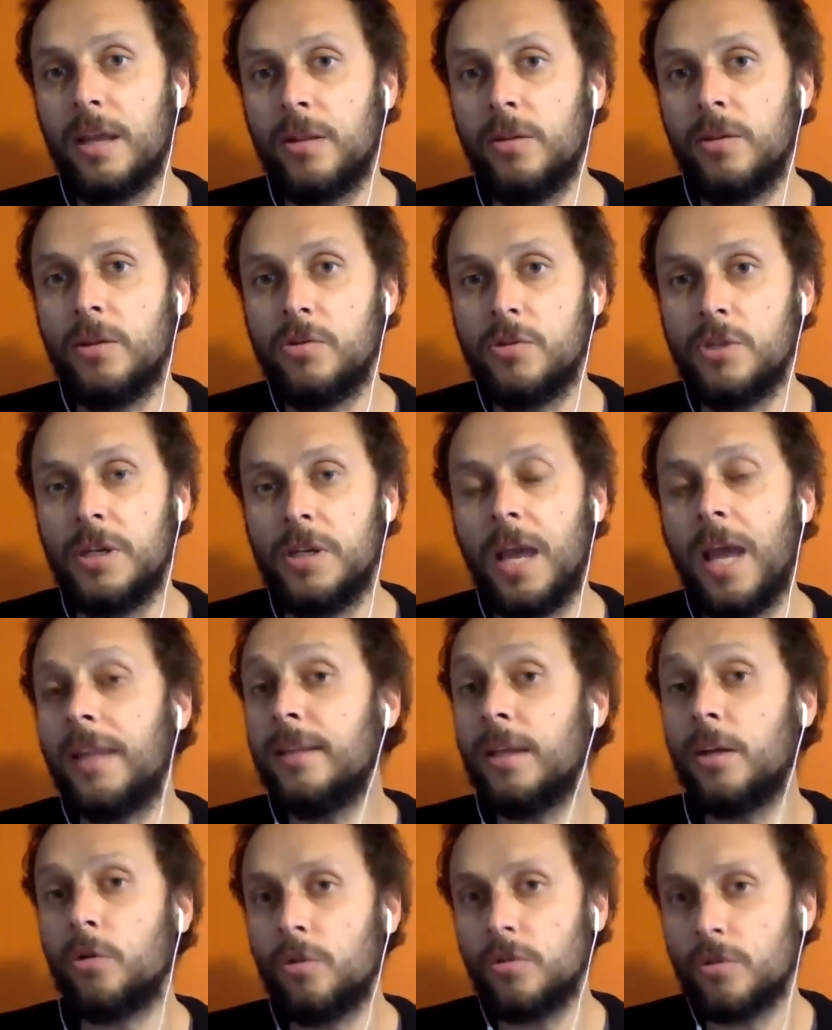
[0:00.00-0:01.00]
energy and
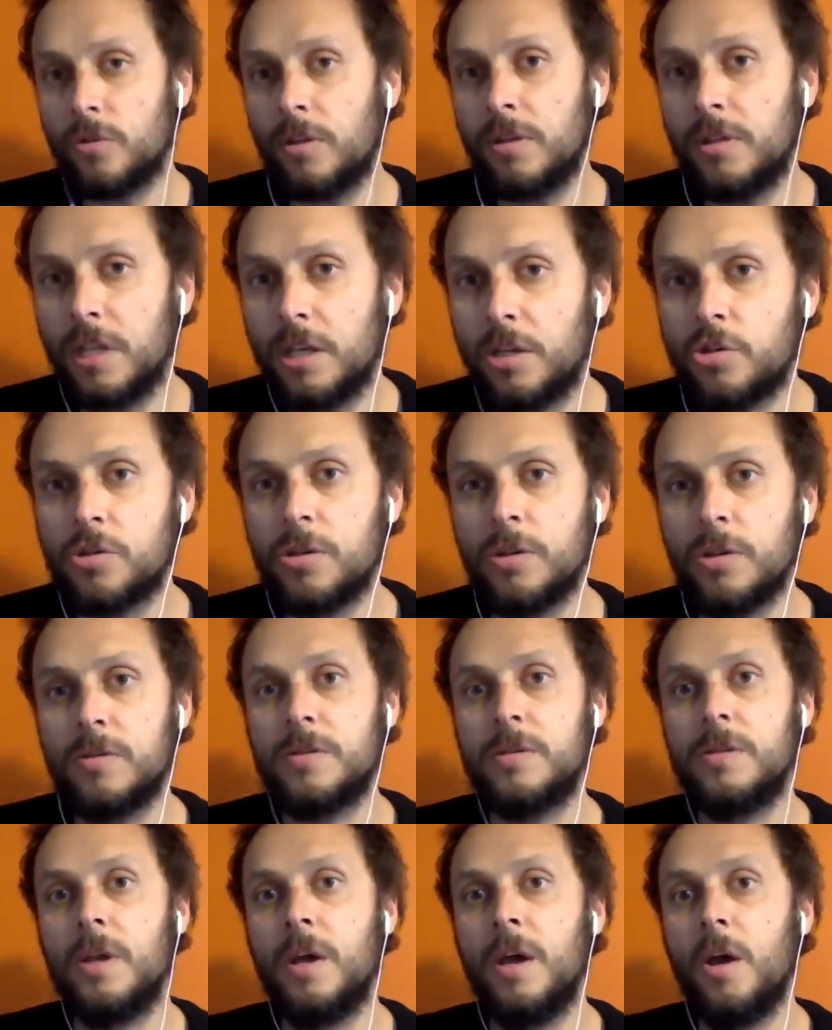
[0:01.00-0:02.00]
the
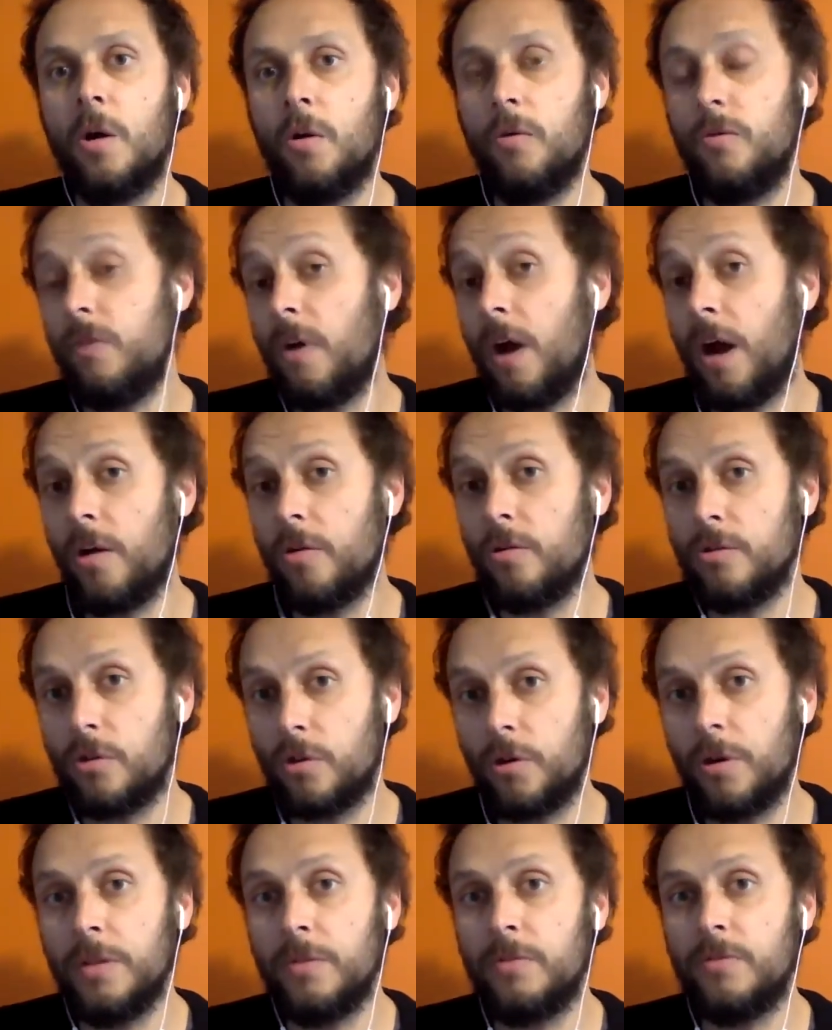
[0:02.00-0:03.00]
contradictions of our
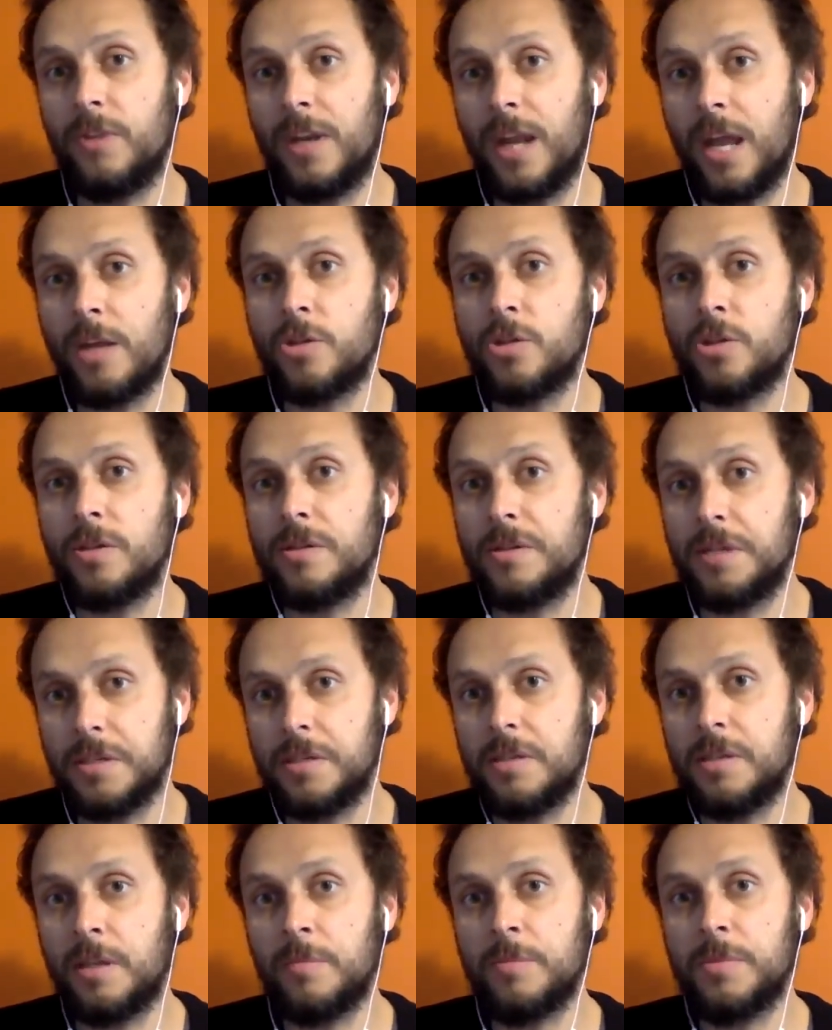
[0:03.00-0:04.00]
current financial
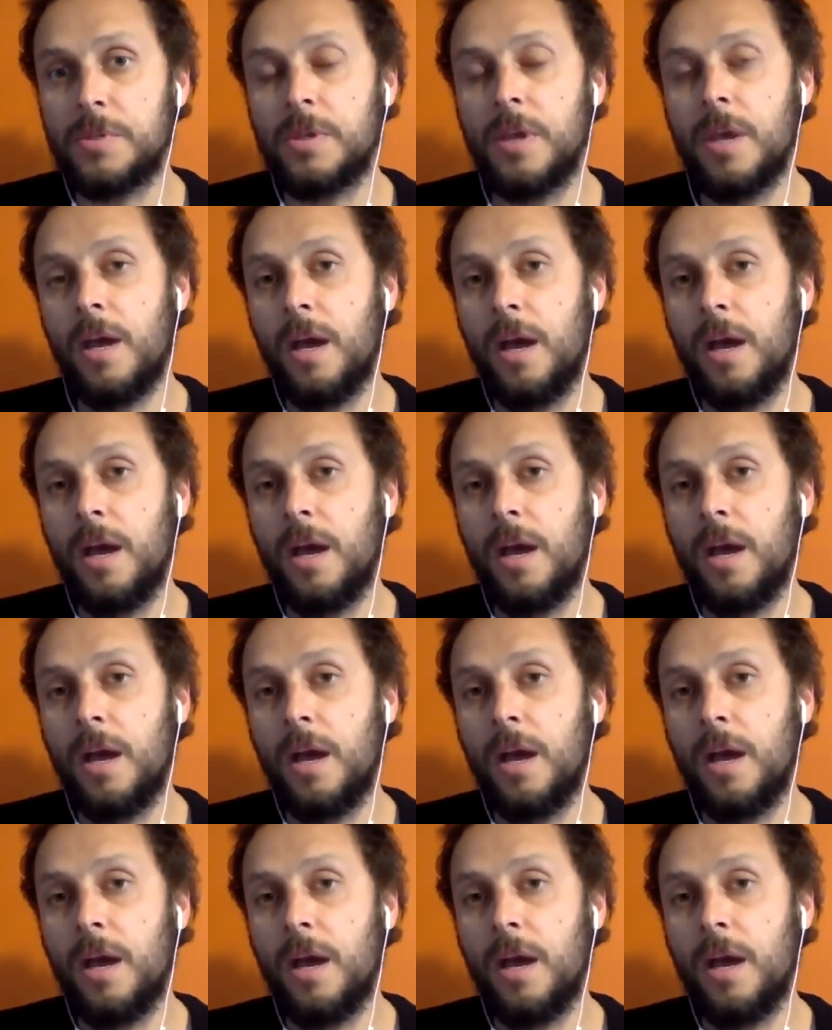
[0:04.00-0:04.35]
systems,